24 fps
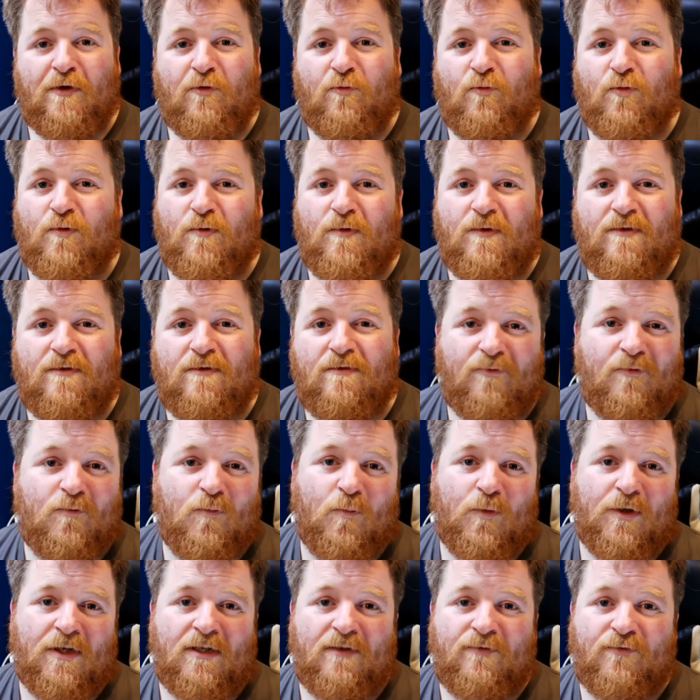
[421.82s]
in the woods,
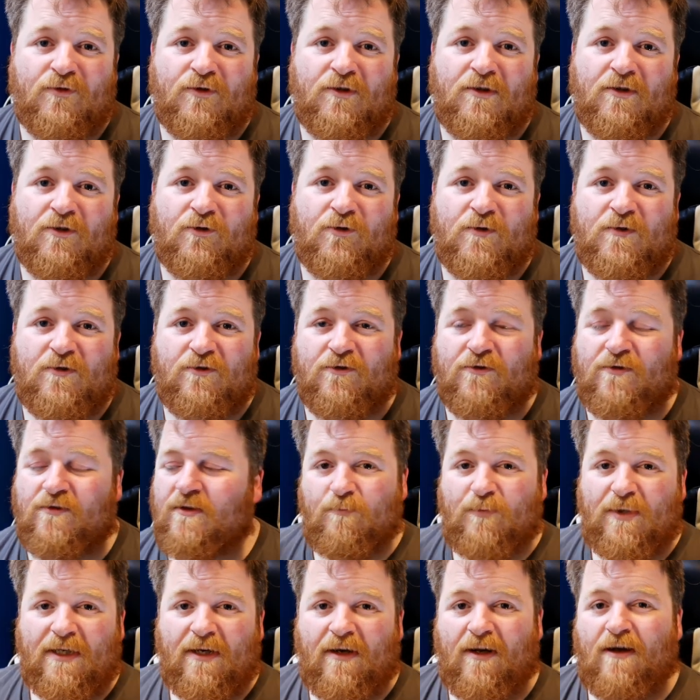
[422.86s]
whatever, you know. It's just
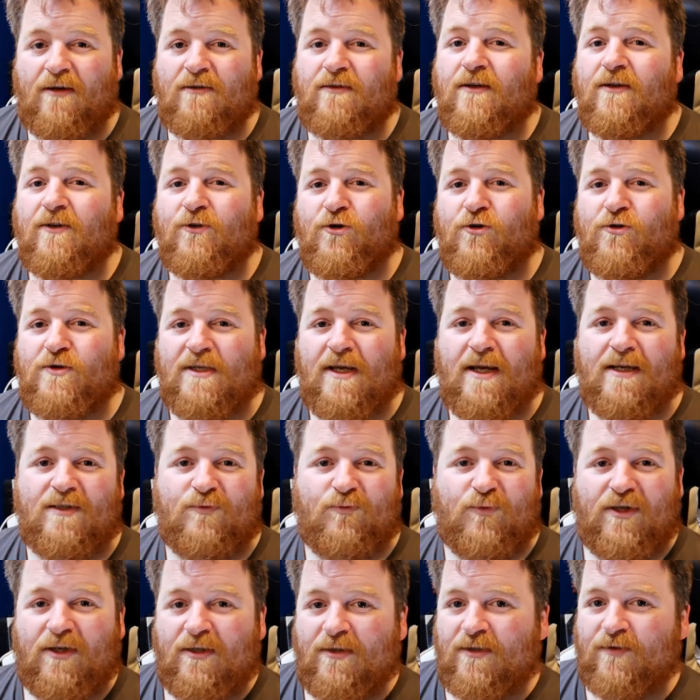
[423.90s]
being locked indoors has
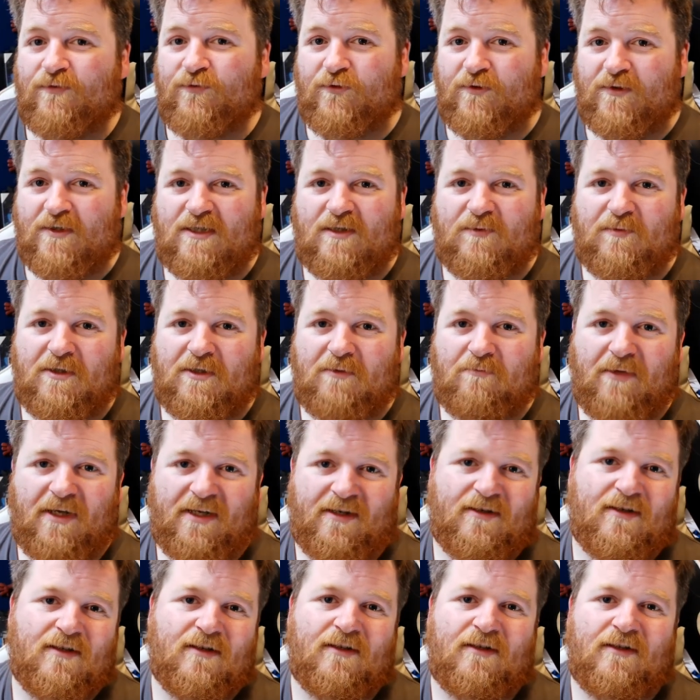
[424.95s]
made a difference to me
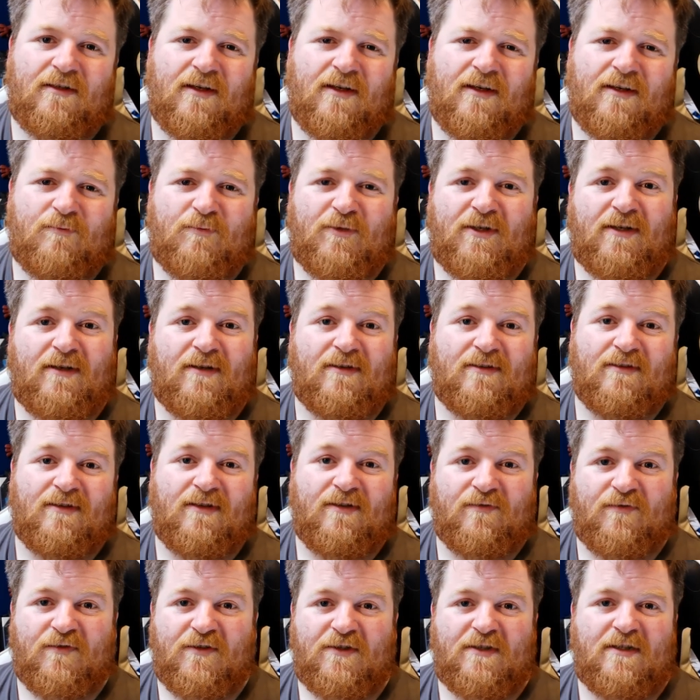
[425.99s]
mentally, and because of
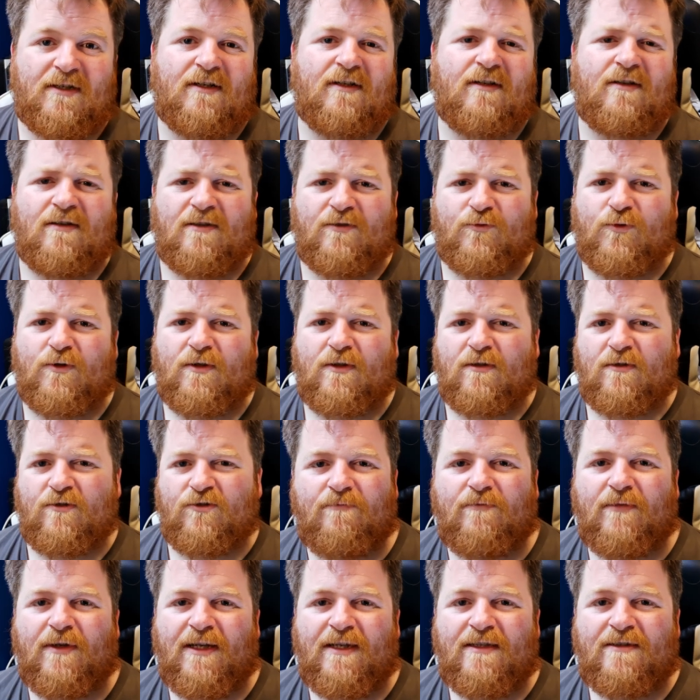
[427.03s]
that physically as well,
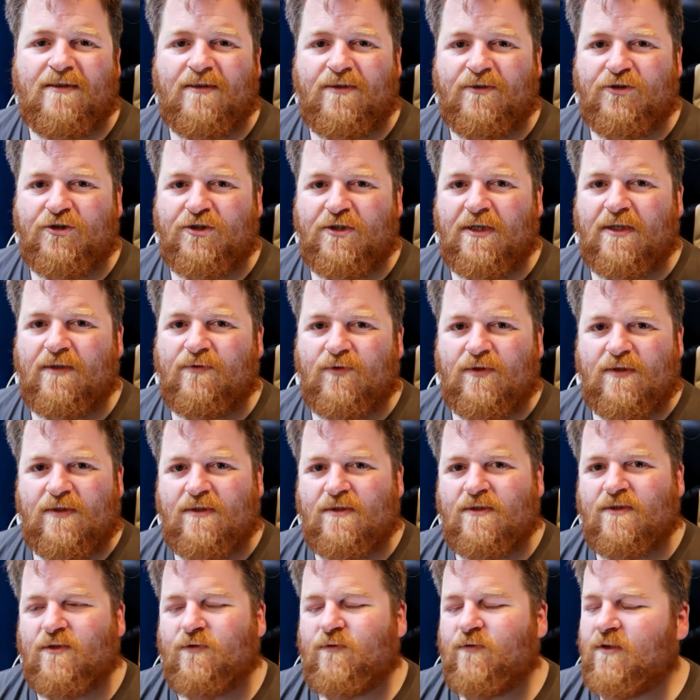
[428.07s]
less energy levels
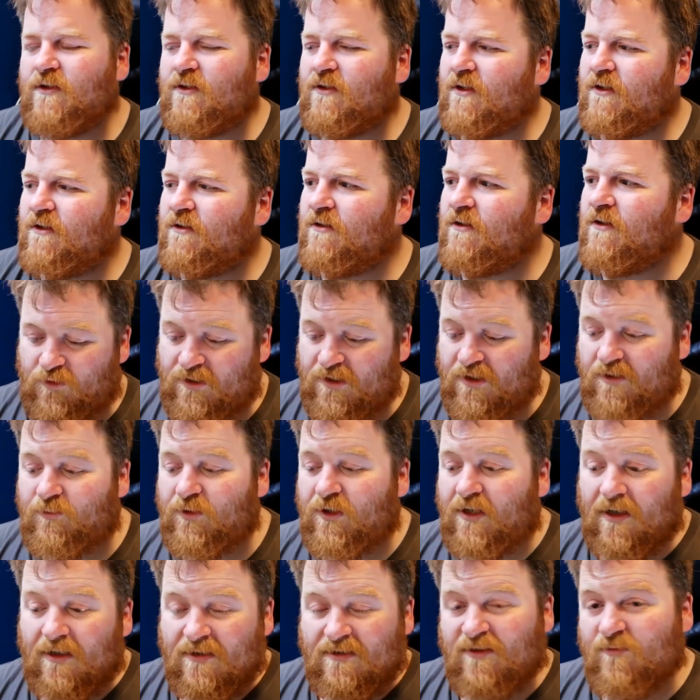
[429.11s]
and stuff like that. But yeah,
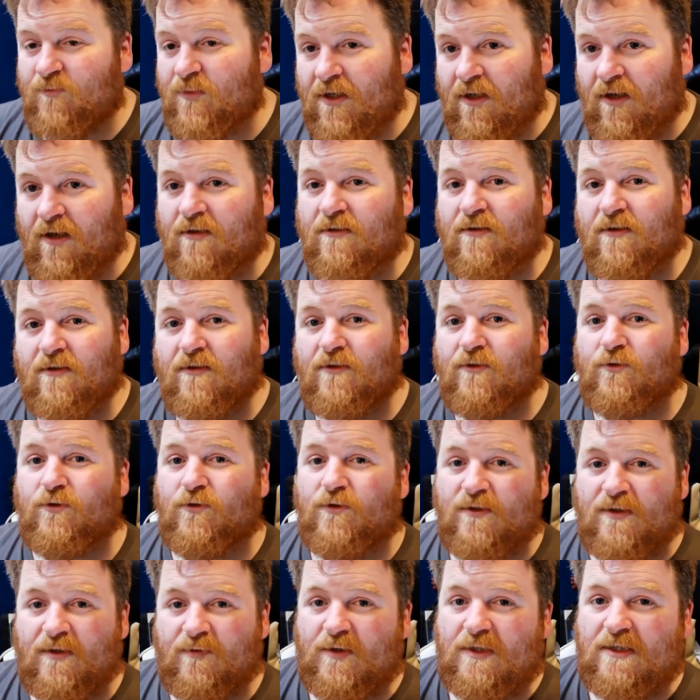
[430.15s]
because I've been locked
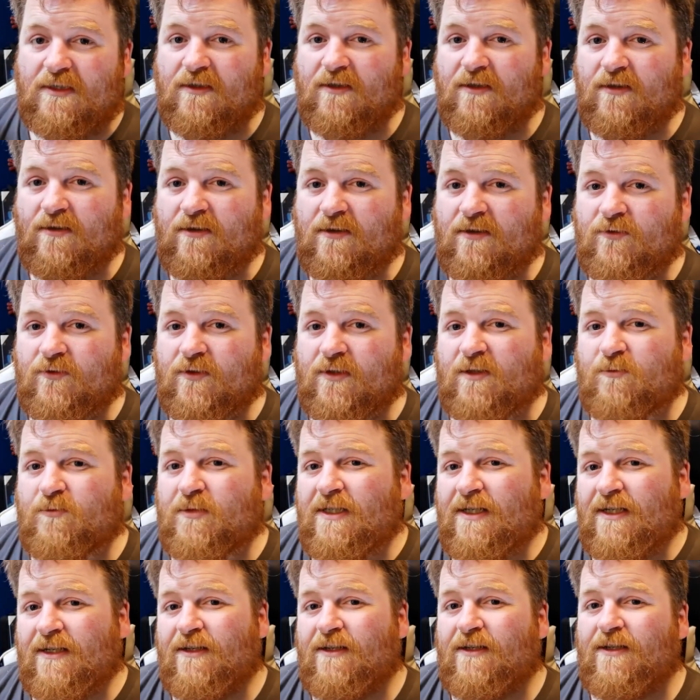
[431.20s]
indoors, I've decided to do like a
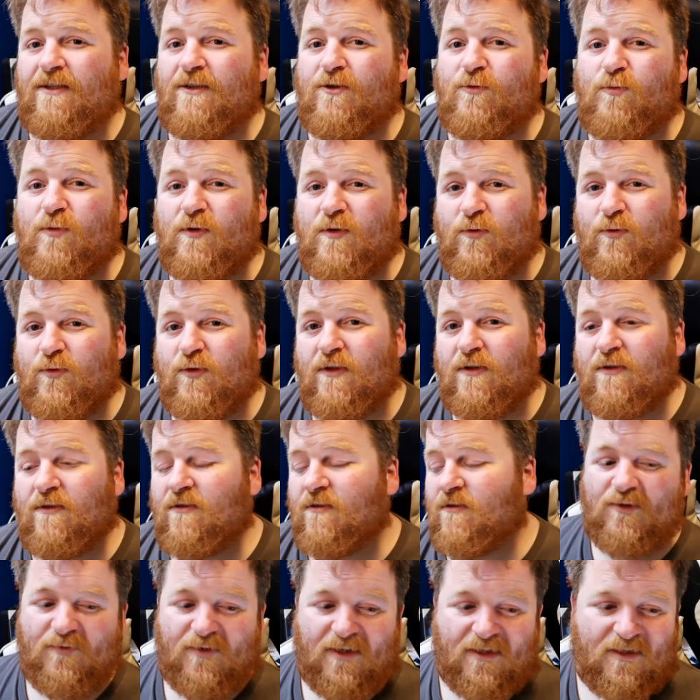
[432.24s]
big cleanup as well.
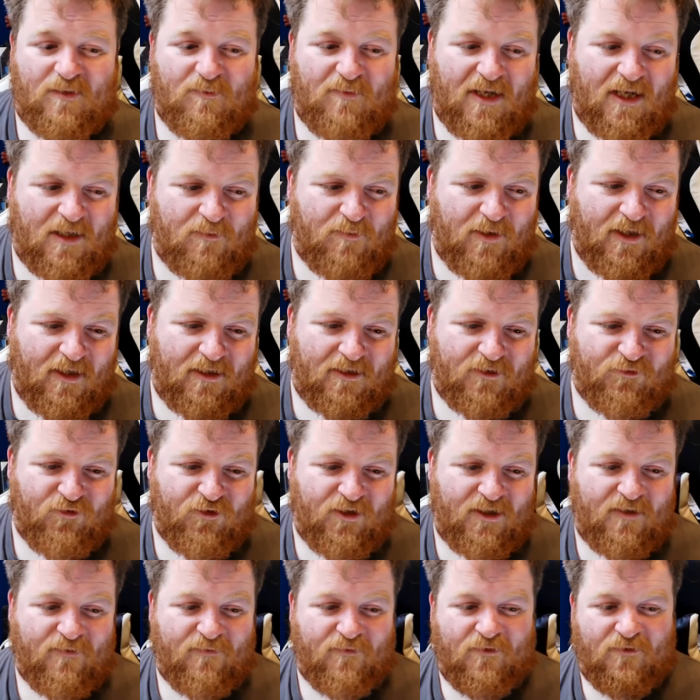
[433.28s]
So I've got the black bags
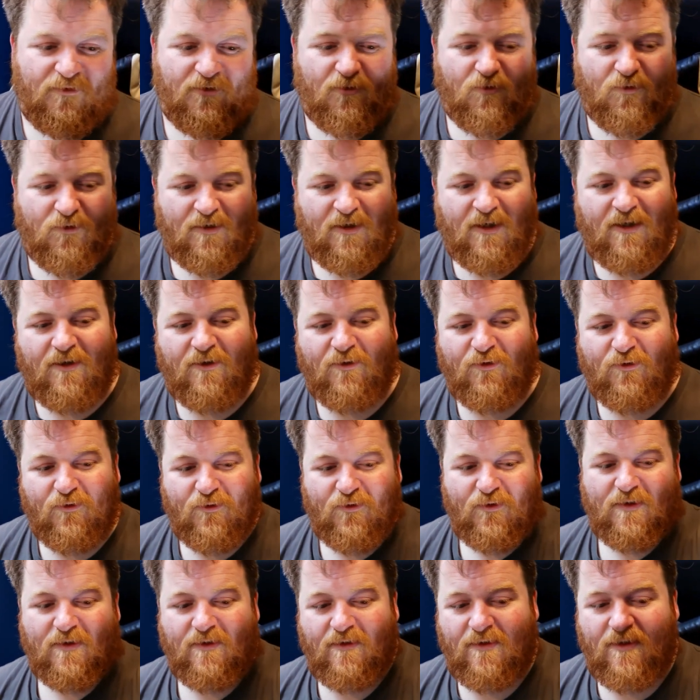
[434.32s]
ready for old
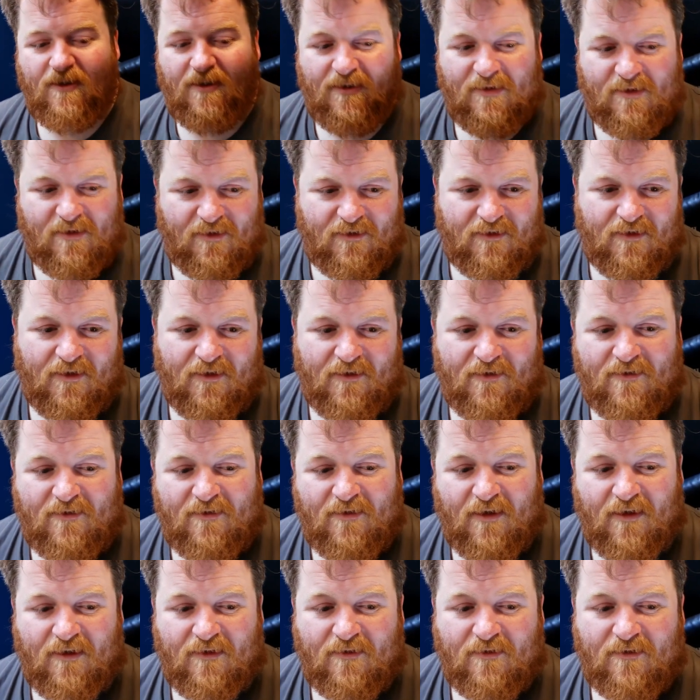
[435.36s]
clothes and things like that,
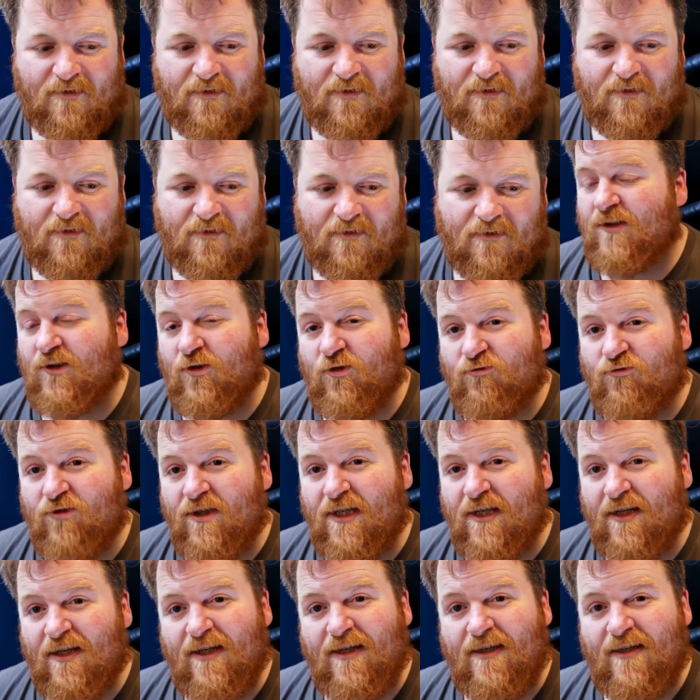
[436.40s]
and I don't
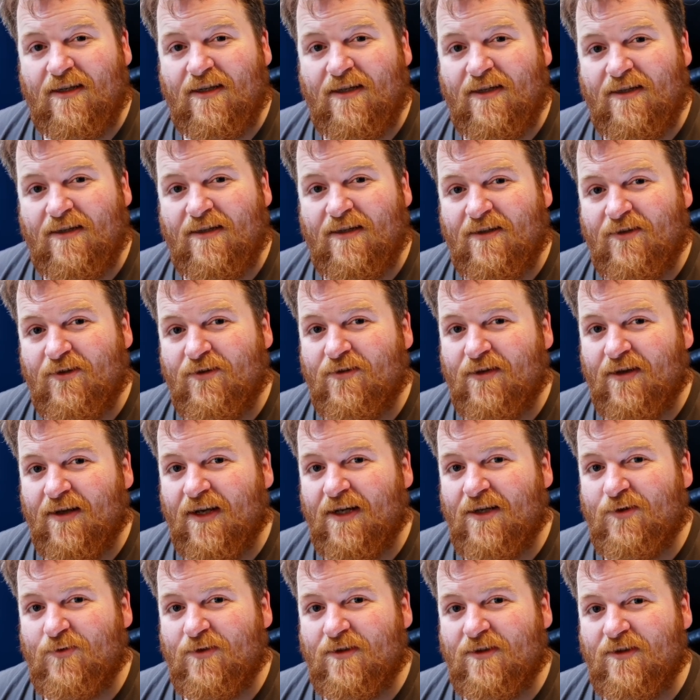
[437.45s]
really like cleaning. I don't think
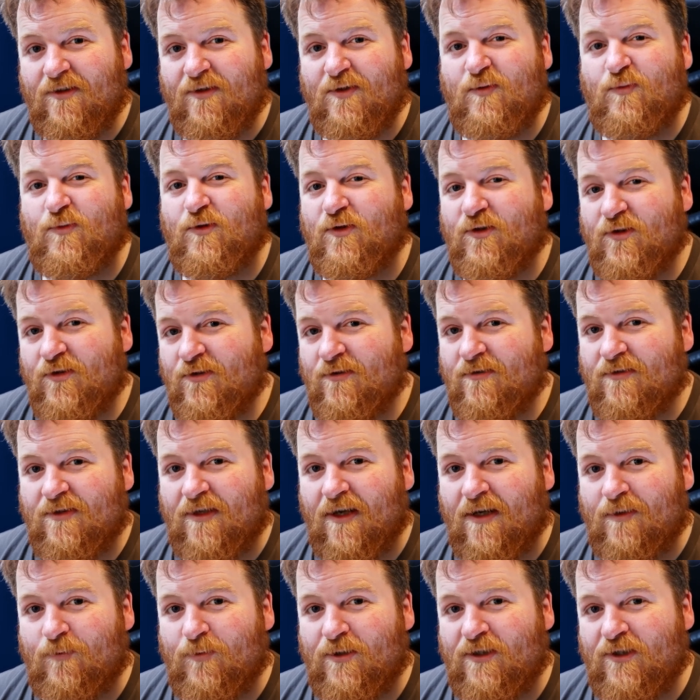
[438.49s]
anyone does, but it's
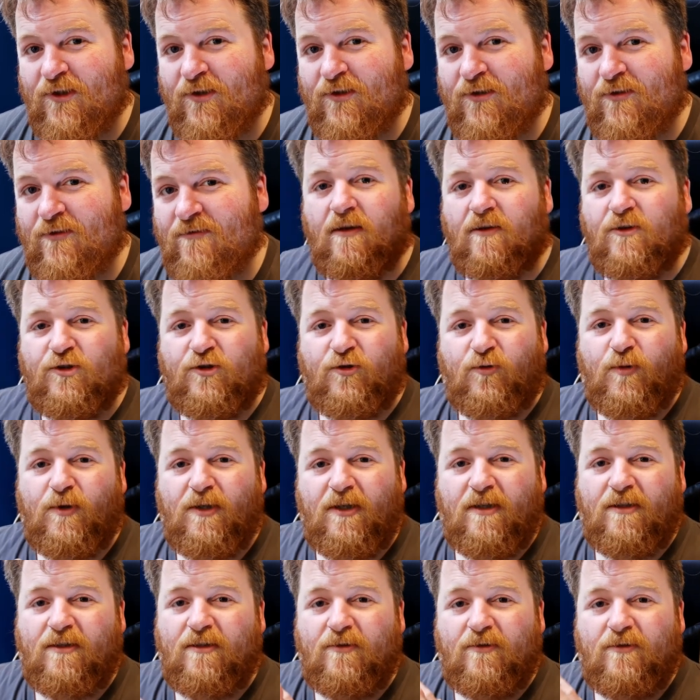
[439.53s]
gotta be done, and sure, why
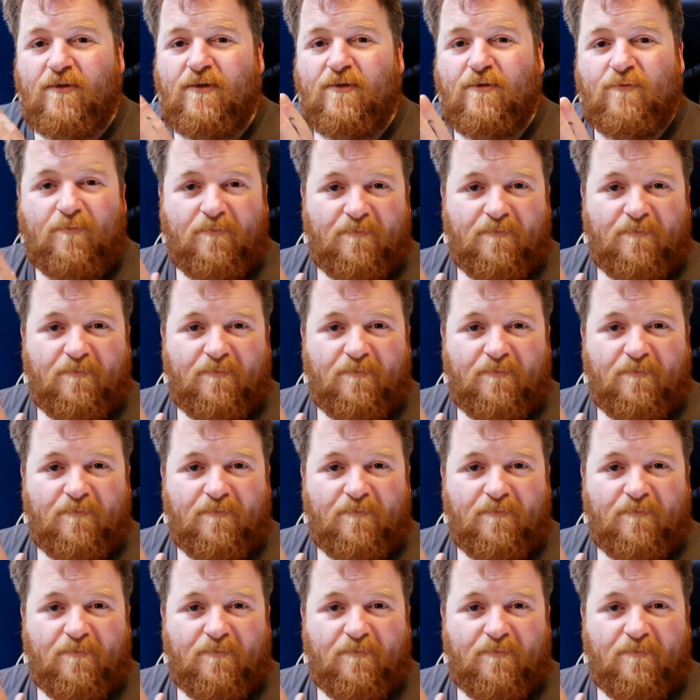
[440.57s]
not do it now?